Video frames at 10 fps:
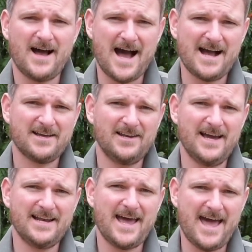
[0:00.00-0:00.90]

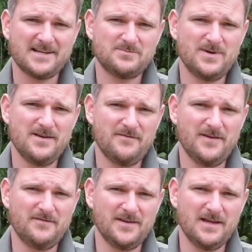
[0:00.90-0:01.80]
Accolade
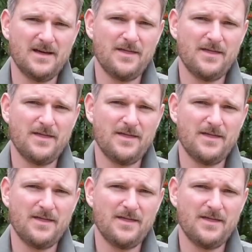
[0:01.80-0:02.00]
XP50